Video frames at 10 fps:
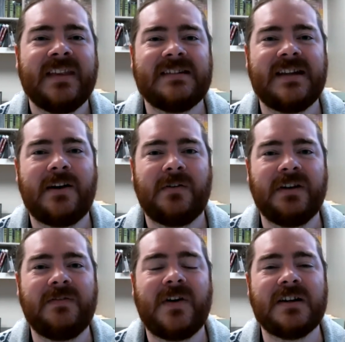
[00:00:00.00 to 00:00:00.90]
is that it
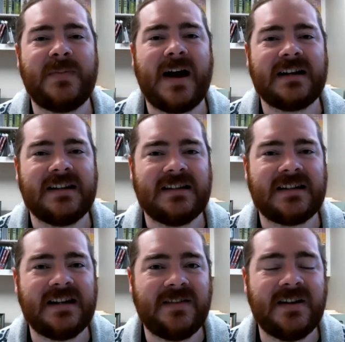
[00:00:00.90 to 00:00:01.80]
really falls back to this
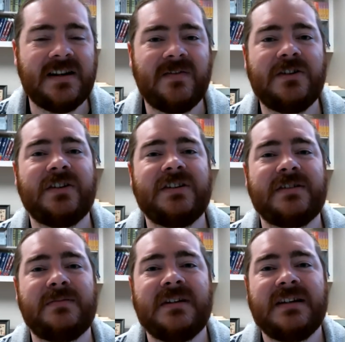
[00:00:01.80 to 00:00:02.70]
idea of
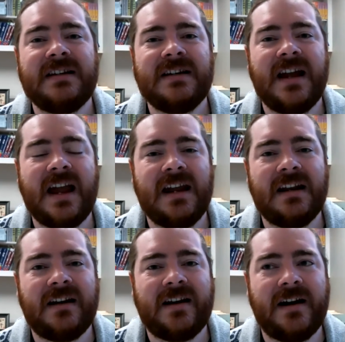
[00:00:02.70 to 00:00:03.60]
individualism and